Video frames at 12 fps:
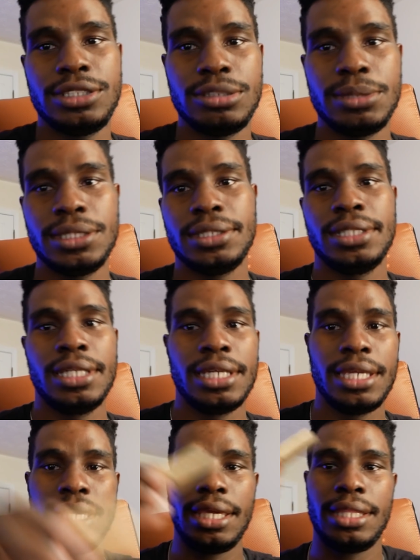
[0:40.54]
tube in
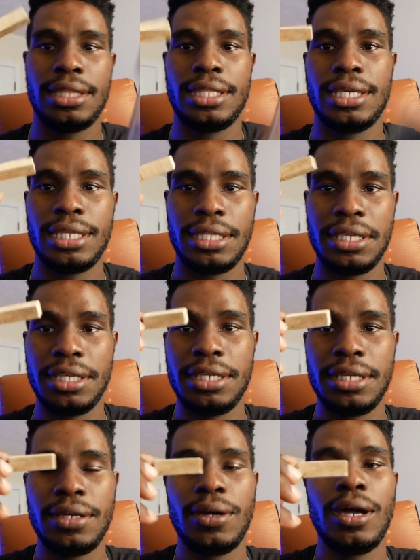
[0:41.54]
and then
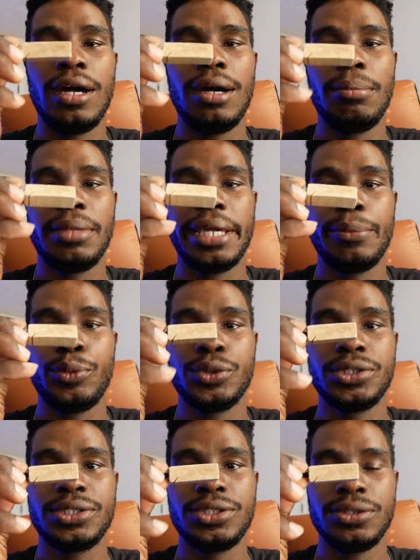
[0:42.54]
a um,
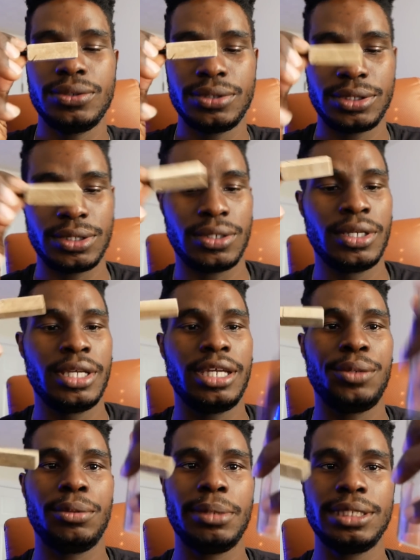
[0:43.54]
wood stone so
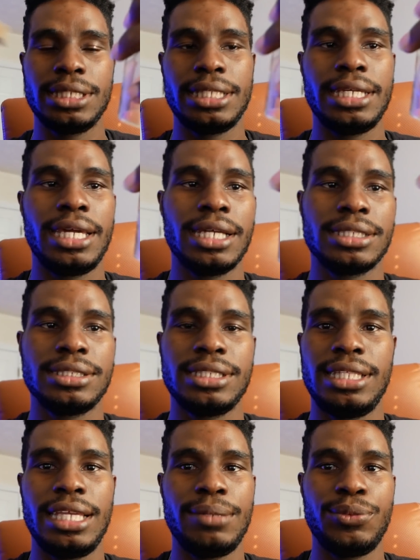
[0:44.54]
it will basically act as a
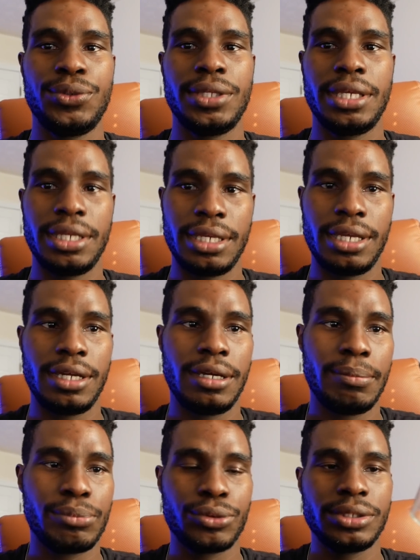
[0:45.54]
wood
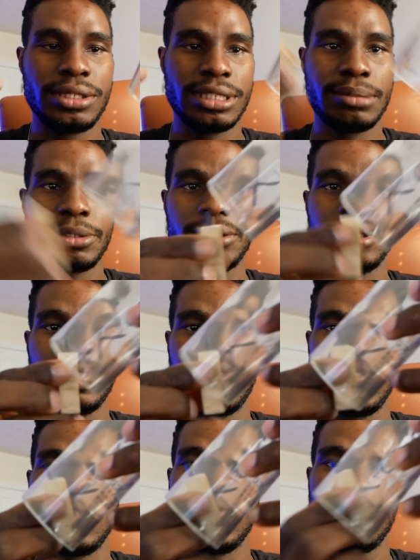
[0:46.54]
um, protein skimmer
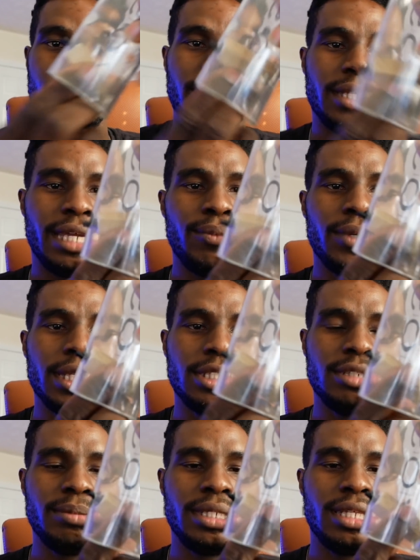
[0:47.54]
but I want
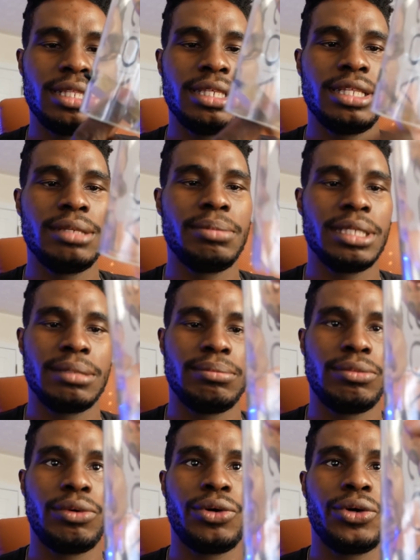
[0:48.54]
it to be a little bit
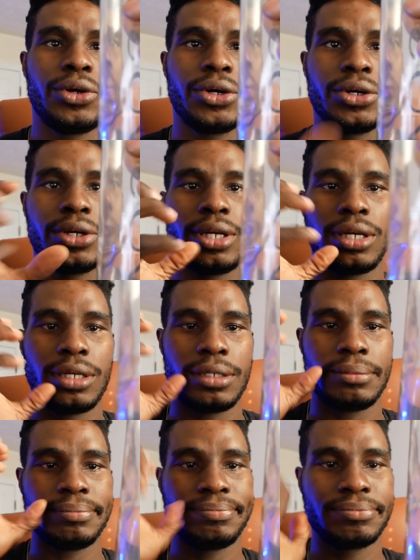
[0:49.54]
more
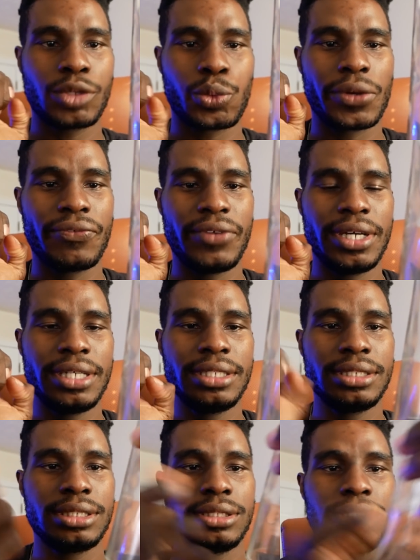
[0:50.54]
um,
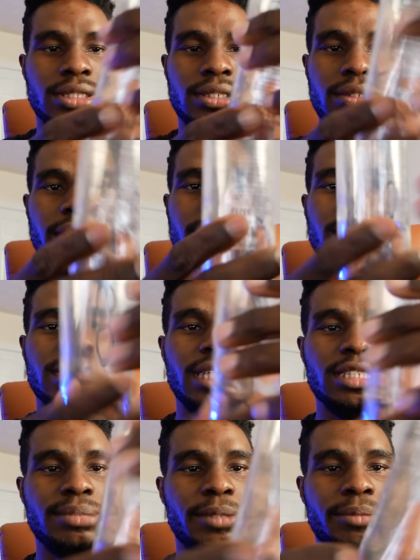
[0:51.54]
refined so I was just
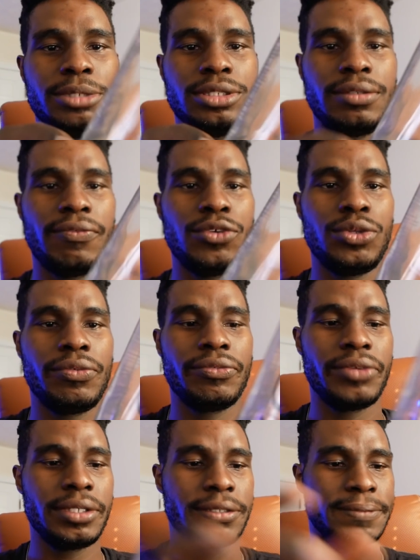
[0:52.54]
experimenting a few
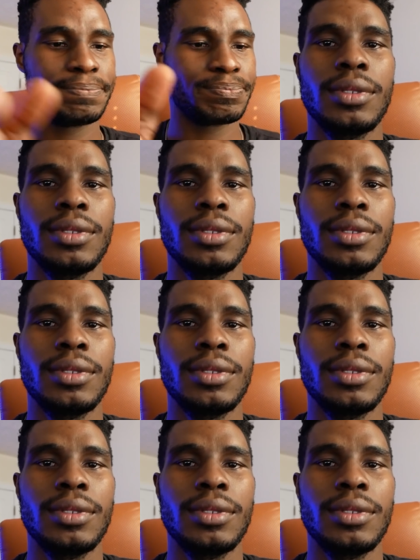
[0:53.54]
different things